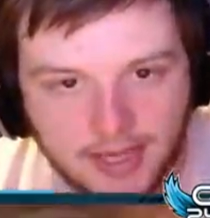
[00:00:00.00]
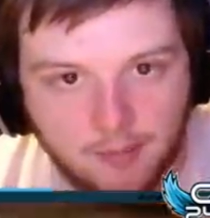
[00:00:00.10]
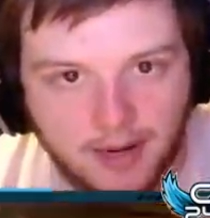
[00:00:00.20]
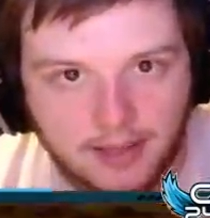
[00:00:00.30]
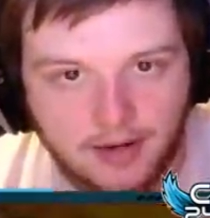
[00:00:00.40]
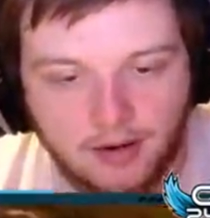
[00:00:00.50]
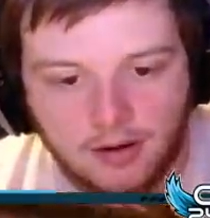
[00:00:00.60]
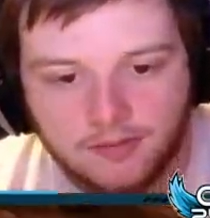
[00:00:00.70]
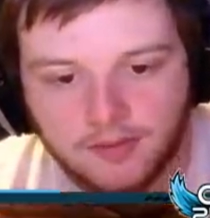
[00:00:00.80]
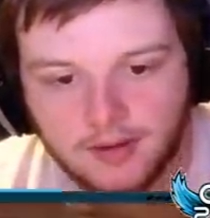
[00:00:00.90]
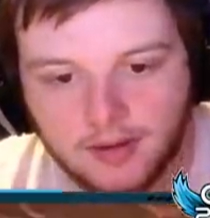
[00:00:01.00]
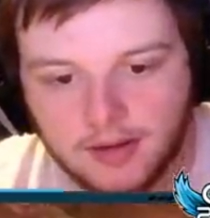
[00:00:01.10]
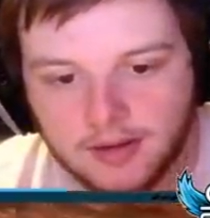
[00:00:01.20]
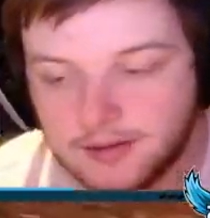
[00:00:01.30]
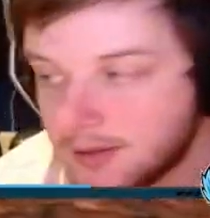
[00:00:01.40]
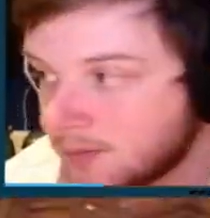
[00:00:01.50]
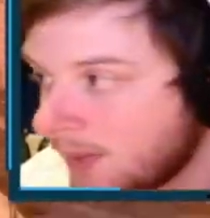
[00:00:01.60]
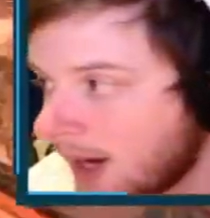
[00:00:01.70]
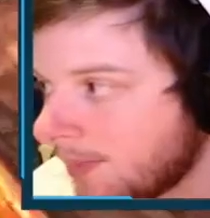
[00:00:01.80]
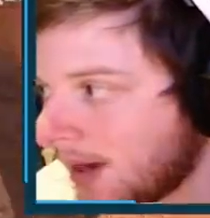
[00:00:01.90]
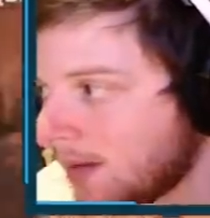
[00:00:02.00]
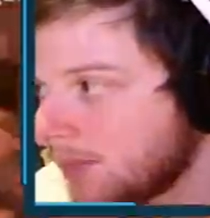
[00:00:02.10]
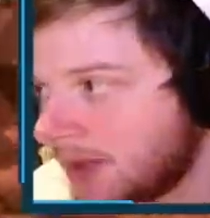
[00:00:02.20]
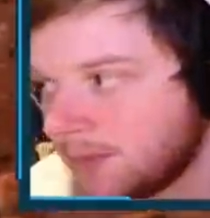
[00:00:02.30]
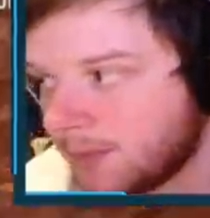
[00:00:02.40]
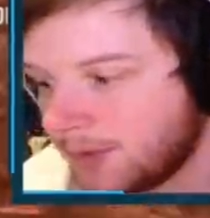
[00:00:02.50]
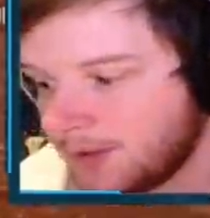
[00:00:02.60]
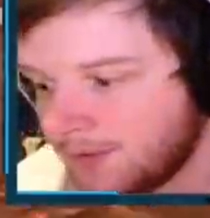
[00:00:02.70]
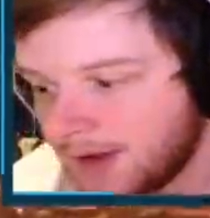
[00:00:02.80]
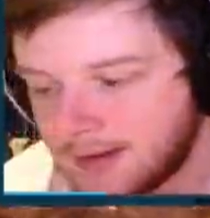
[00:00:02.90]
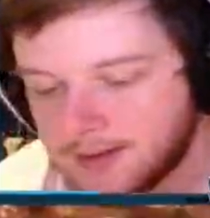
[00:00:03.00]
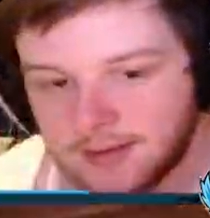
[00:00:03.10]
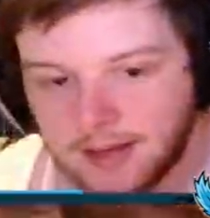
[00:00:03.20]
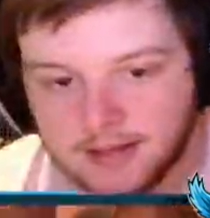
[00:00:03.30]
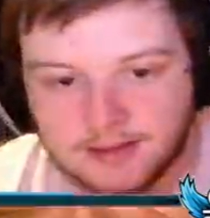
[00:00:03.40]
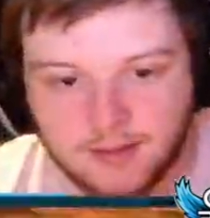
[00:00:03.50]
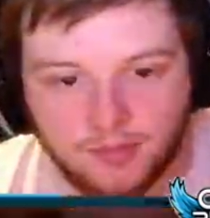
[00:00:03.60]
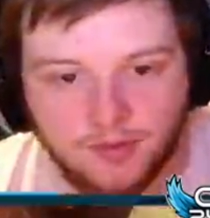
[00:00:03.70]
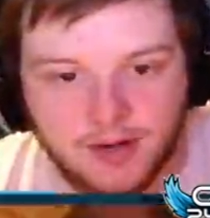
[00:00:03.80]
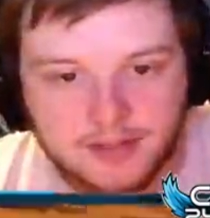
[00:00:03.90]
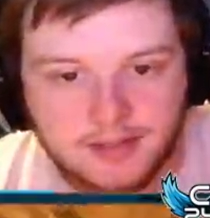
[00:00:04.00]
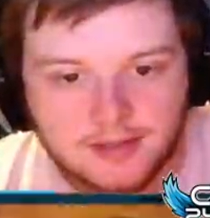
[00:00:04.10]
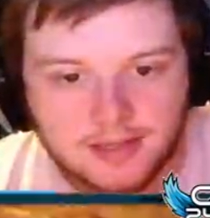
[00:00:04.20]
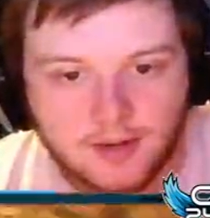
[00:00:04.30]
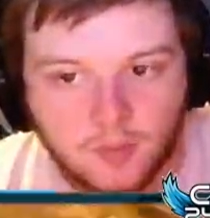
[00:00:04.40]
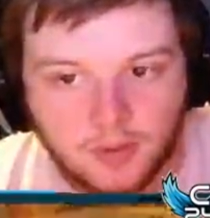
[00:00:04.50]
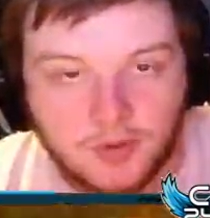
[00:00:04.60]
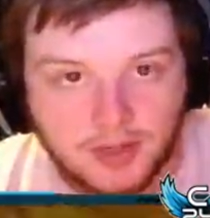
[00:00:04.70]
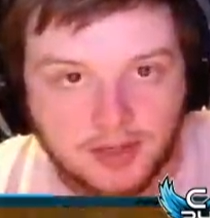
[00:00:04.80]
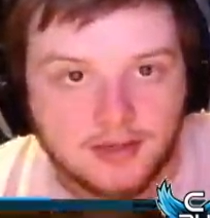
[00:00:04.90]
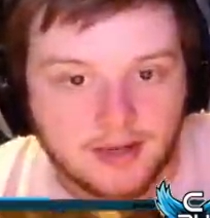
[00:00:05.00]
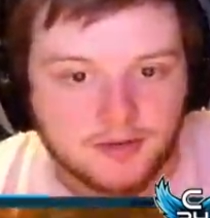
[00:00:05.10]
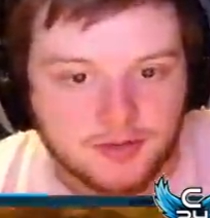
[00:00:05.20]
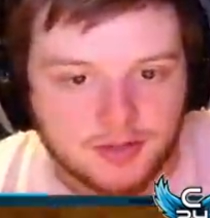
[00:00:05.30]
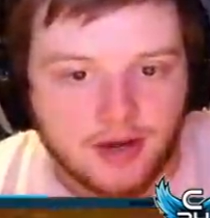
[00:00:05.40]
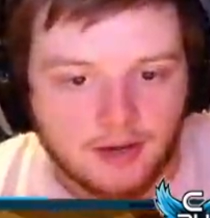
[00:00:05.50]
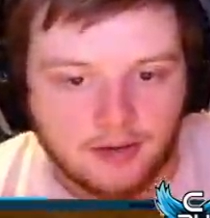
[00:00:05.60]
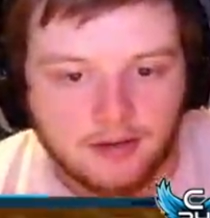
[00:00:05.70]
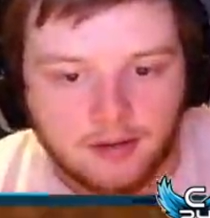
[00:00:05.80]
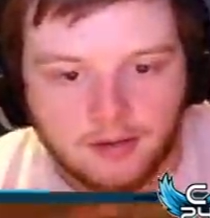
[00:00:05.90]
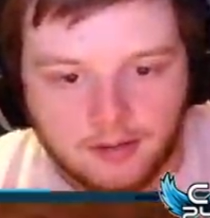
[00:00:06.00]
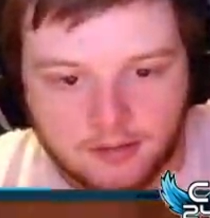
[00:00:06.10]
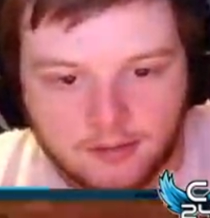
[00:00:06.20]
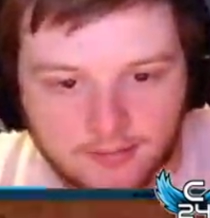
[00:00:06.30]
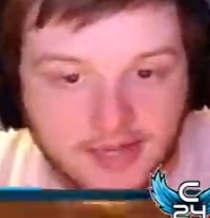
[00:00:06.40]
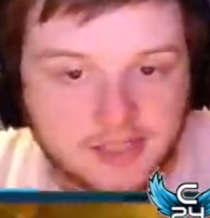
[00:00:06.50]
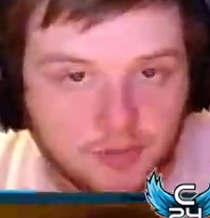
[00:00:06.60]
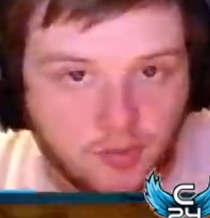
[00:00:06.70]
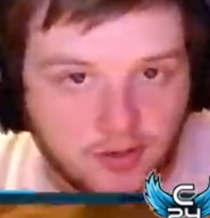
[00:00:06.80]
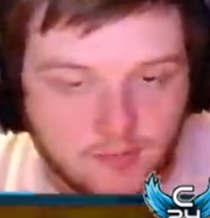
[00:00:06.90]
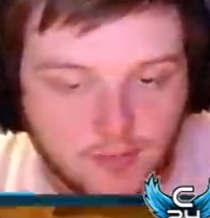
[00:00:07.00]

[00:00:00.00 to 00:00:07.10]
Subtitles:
that melee off, just pop out and beam them really fast. That separation is like when you need to take your shot. That's the point of